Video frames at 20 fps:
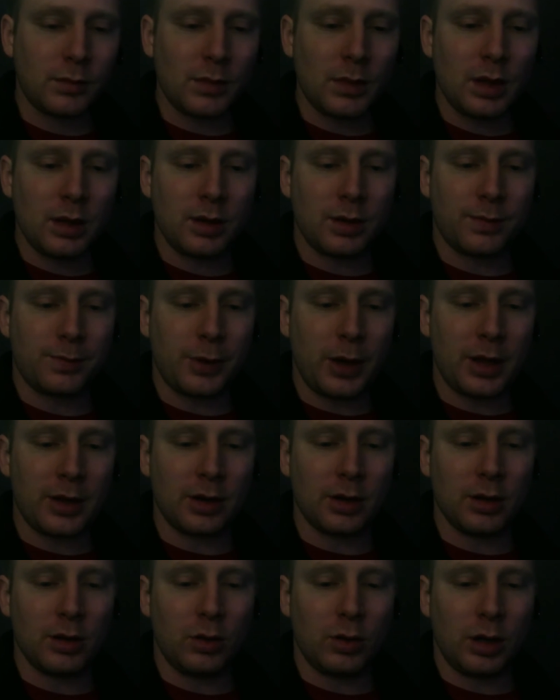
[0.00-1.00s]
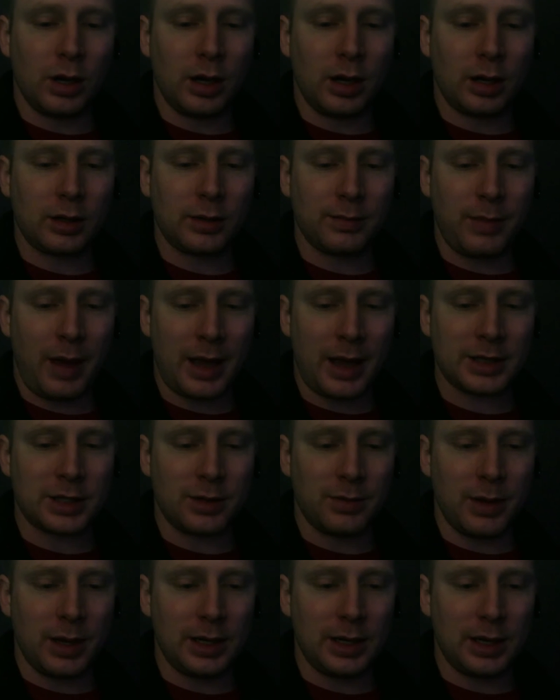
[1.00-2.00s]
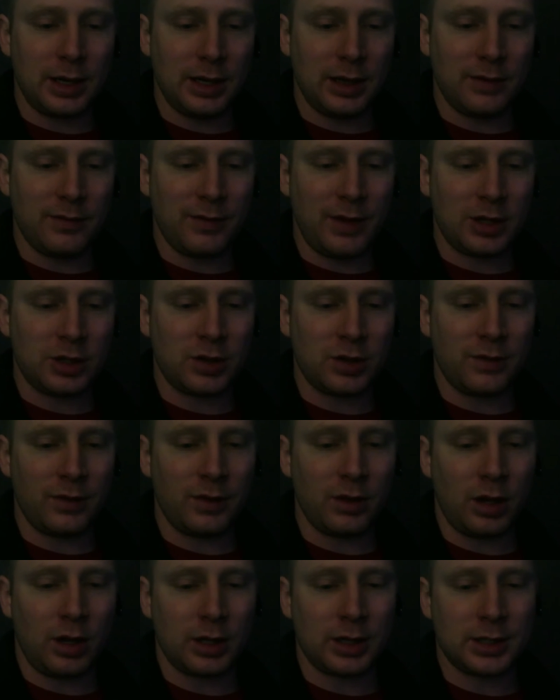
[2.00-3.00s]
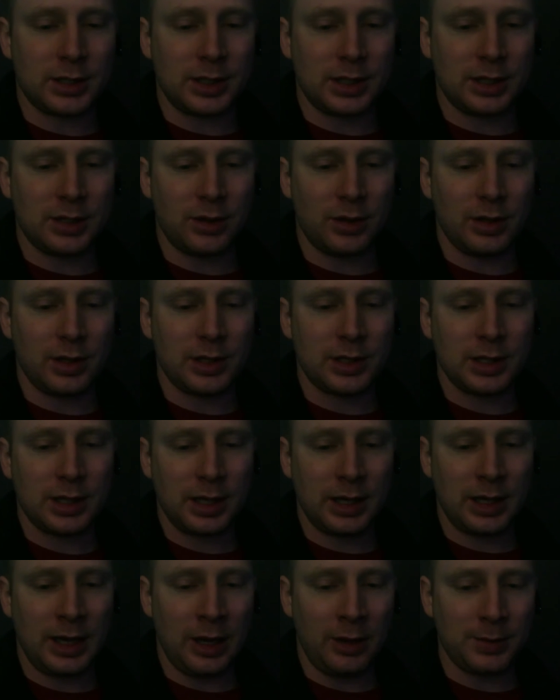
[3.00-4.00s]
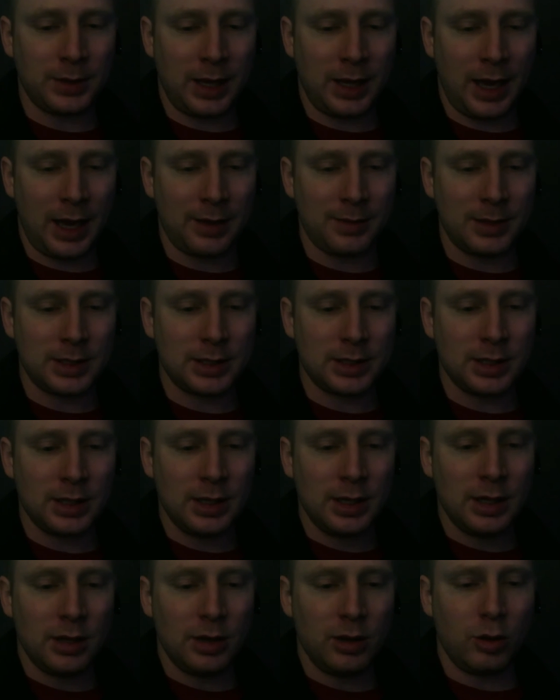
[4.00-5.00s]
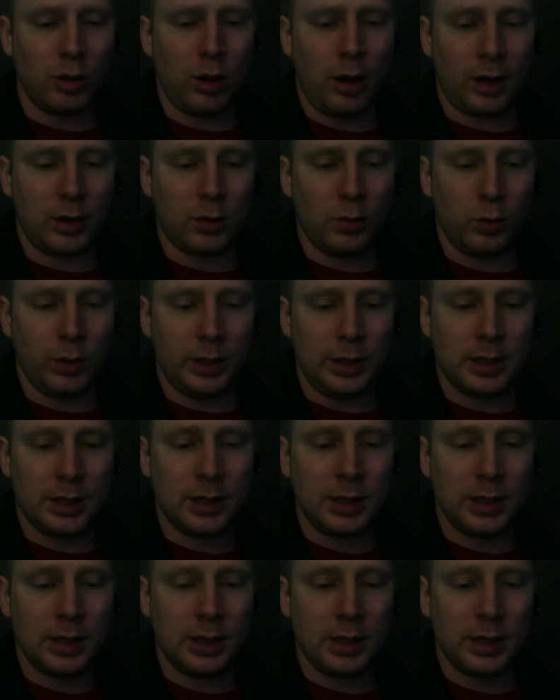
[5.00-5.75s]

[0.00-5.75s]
Your brother, Lorak, masterminded the invasion of Lacus and Solas. He helped Cadmus. Lorak wouldn't.